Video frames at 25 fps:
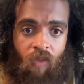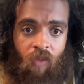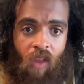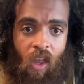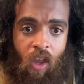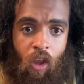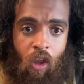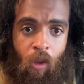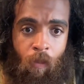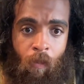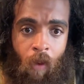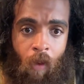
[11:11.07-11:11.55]

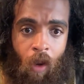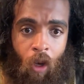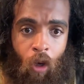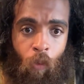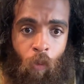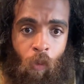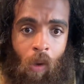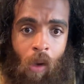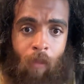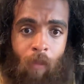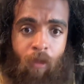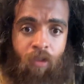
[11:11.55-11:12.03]
Thank you,
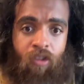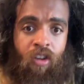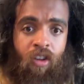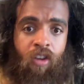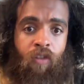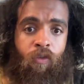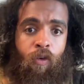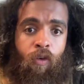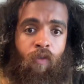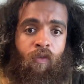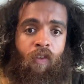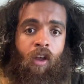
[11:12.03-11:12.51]
Michael
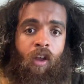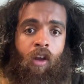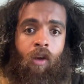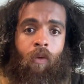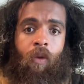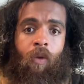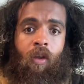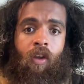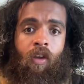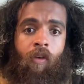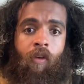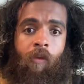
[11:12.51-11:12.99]
Robinson, for
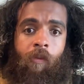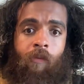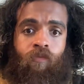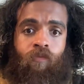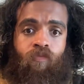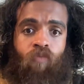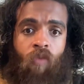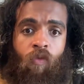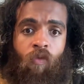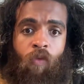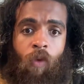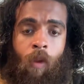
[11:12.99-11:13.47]
following,
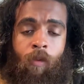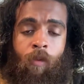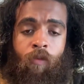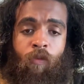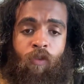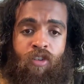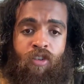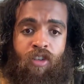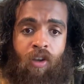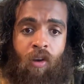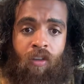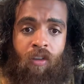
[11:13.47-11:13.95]
for,
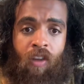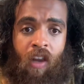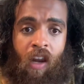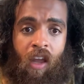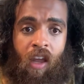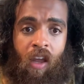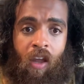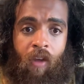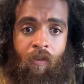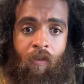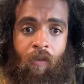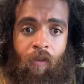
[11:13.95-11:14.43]
for sharing the
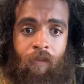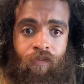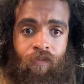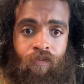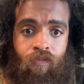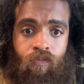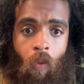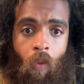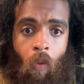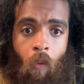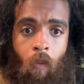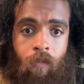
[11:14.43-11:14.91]
live.
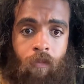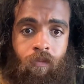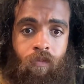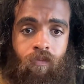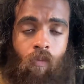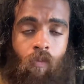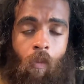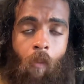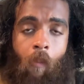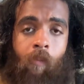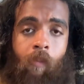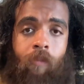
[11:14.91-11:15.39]

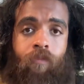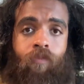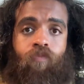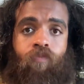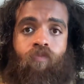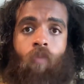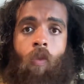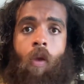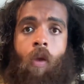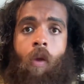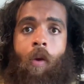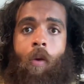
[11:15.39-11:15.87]

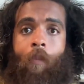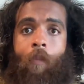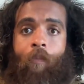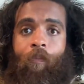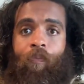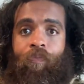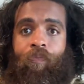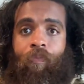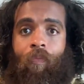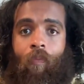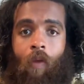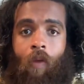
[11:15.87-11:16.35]

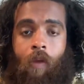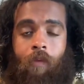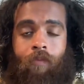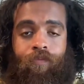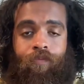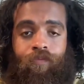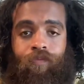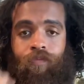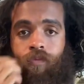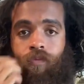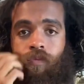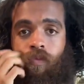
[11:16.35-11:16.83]
Um,
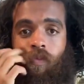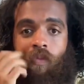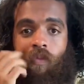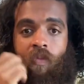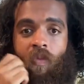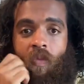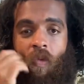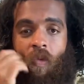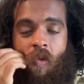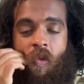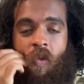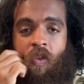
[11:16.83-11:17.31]

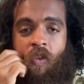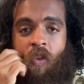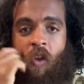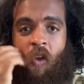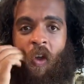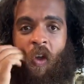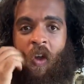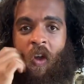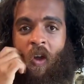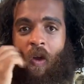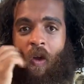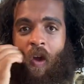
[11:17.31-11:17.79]
so
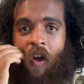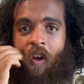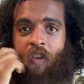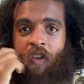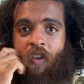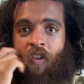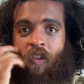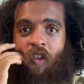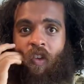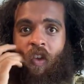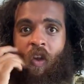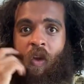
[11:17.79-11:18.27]
yeah, I
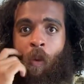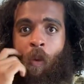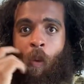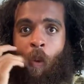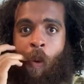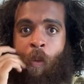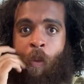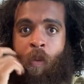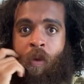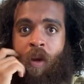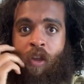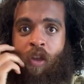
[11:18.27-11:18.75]
just I
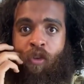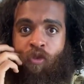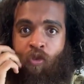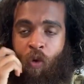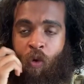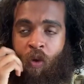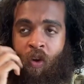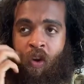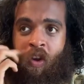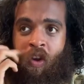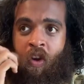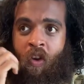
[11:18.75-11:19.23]
really
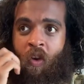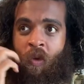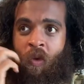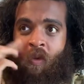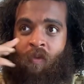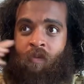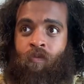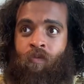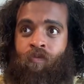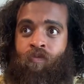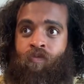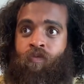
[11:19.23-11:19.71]
enjoyed it
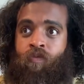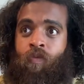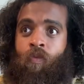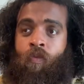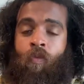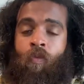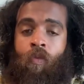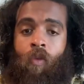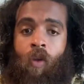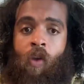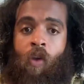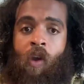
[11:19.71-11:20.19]
and
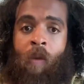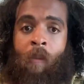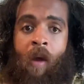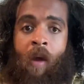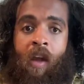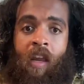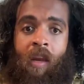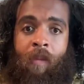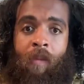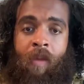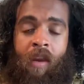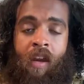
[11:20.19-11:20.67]

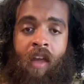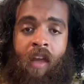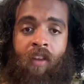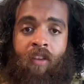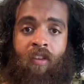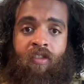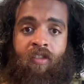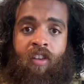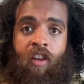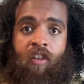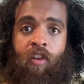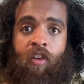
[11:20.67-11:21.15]
reminded me not
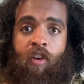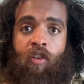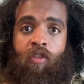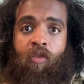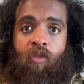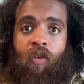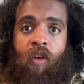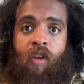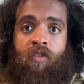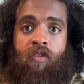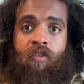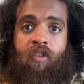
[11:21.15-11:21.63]
to stick to the
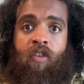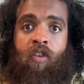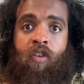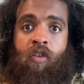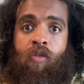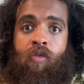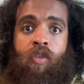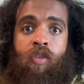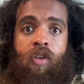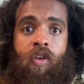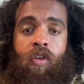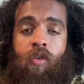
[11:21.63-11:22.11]
trends, to
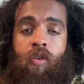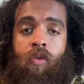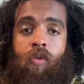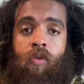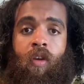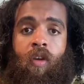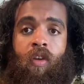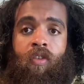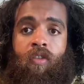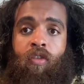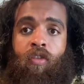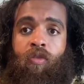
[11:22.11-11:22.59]
do you,
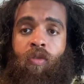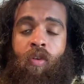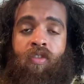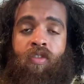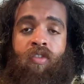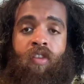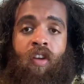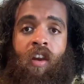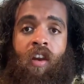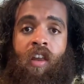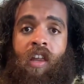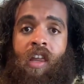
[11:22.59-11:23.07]
because the
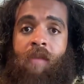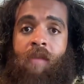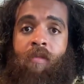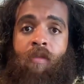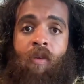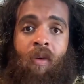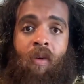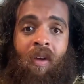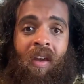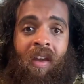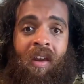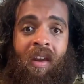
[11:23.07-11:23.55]
trends are gonna keep
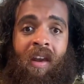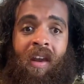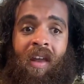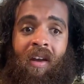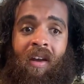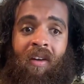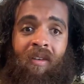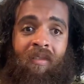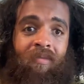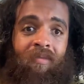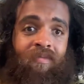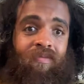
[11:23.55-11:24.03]
going in and
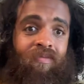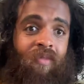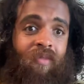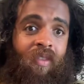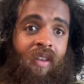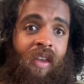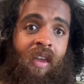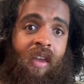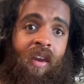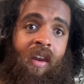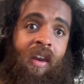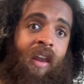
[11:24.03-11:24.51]
out,
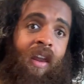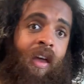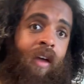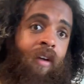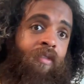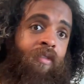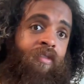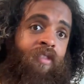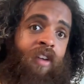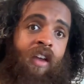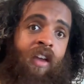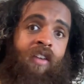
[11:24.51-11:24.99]
in and
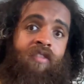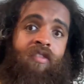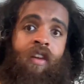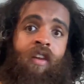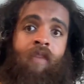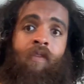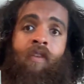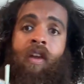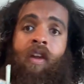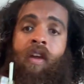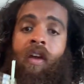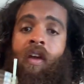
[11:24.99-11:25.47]
out, changing
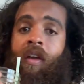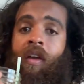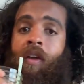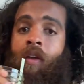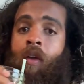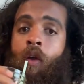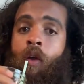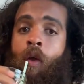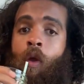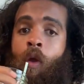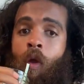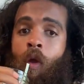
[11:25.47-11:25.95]
every day.
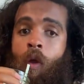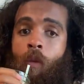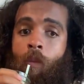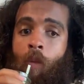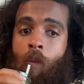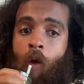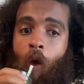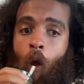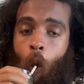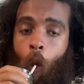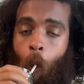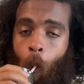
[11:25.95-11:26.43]

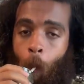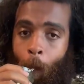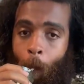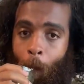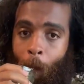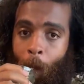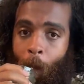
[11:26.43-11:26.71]
But